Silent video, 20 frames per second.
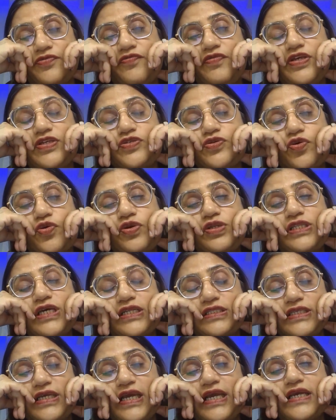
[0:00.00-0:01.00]
We sold
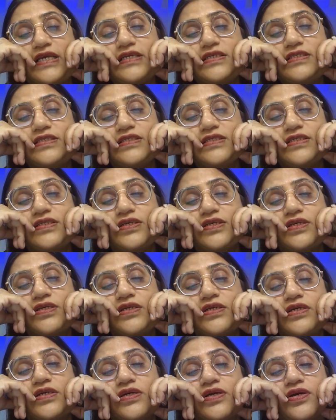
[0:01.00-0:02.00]
the things,
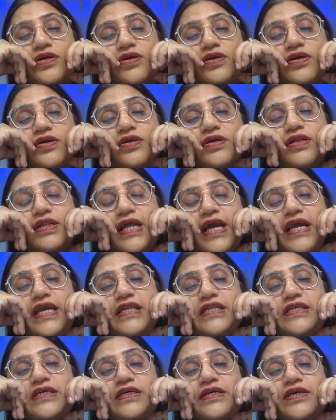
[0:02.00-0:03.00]

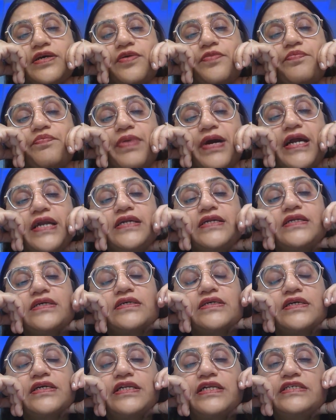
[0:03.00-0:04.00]
right? But
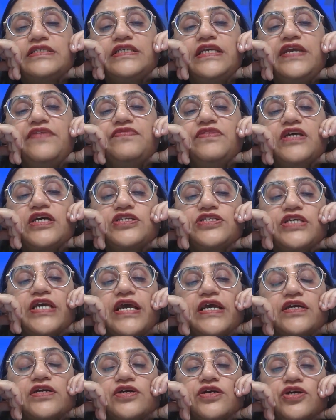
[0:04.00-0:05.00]
received the
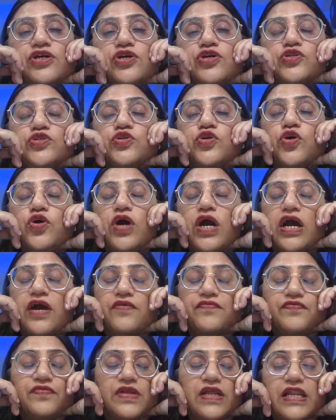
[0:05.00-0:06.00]
check. So
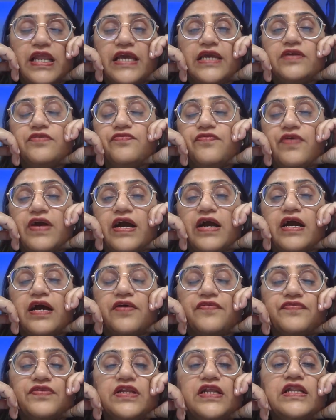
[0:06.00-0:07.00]

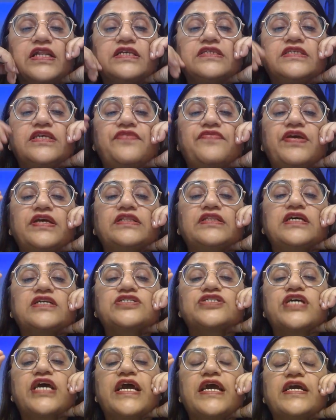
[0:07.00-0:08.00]
after receiving the
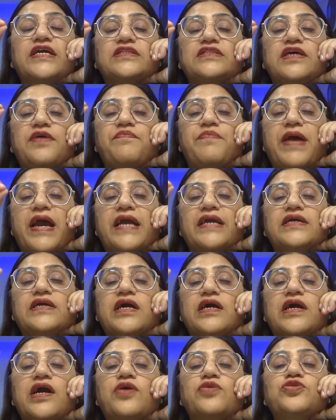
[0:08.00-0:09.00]
check, the bank
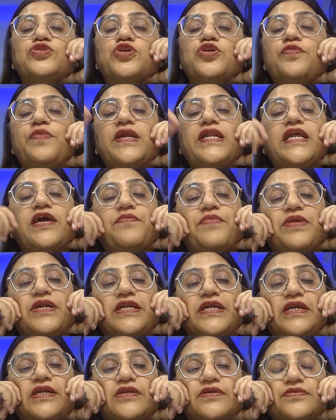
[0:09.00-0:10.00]
account should be
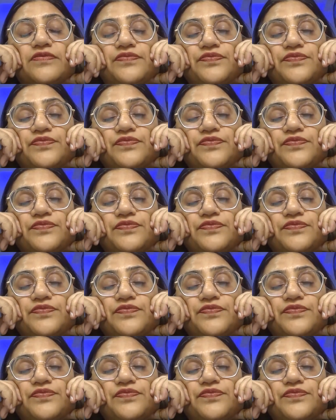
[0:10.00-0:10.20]
debited.